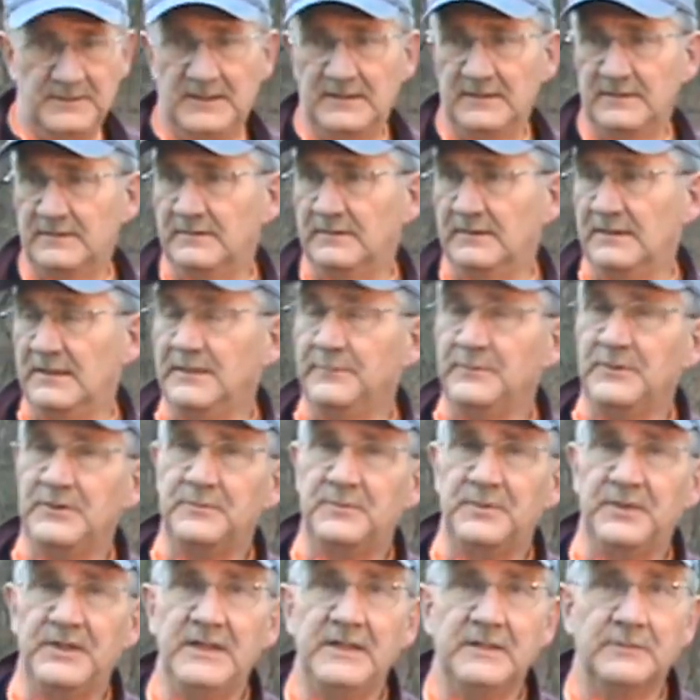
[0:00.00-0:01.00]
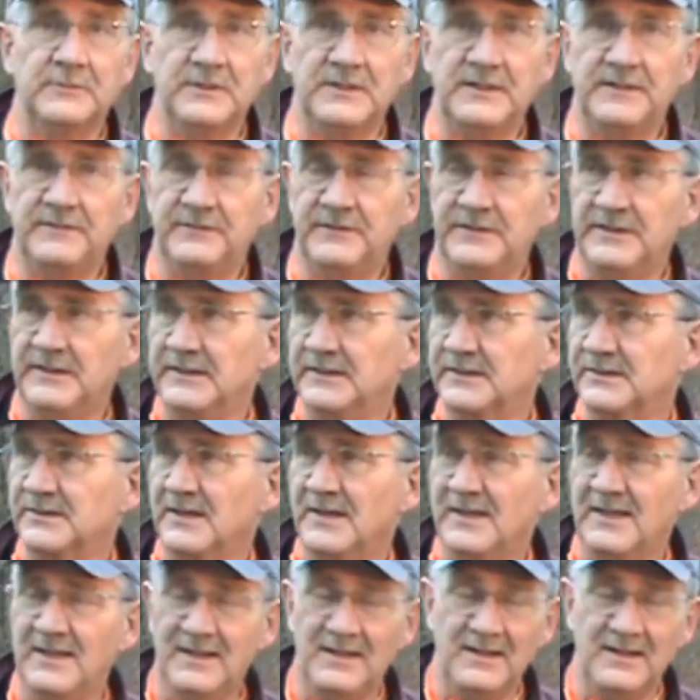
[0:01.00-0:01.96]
about the M&P or whatever it is,